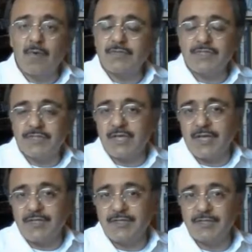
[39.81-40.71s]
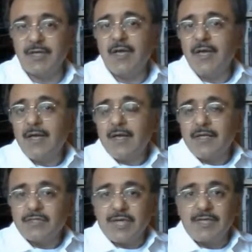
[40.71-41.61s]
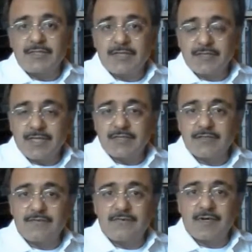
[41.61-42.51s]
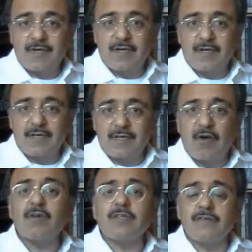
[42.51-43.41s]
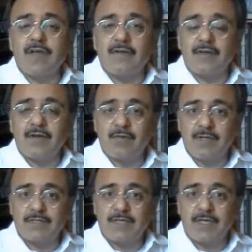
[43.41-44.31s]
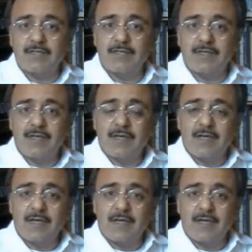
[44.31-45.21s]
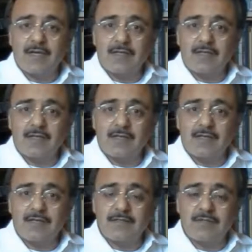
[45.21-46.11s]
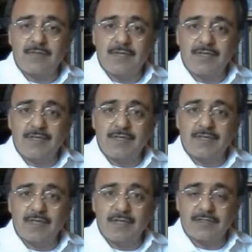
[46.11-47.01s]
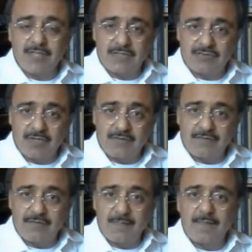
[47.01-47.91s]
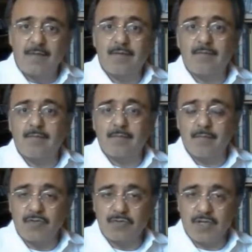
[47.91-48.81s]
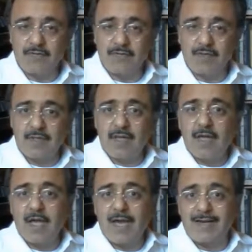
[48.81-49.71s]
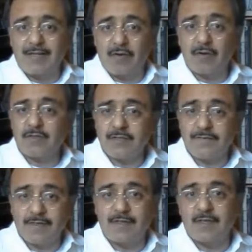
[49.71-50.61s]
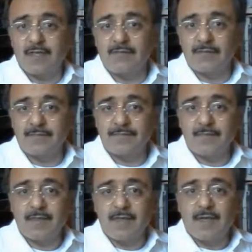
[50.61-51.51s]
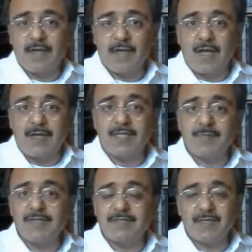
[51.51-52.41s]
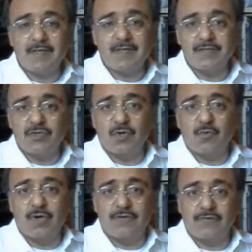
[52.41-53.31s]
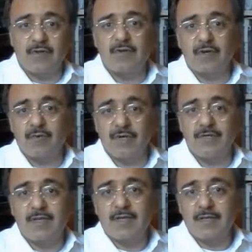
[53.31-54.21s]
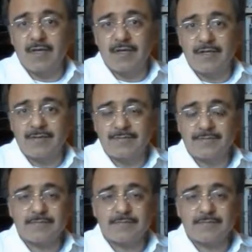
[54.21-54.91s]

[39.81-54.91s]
What is change? Change in the sense of, in the cognitive area, we intend to be at sensory level, motor level, and a cognitive thinking level. And it's basically a short word for a longer word, learning.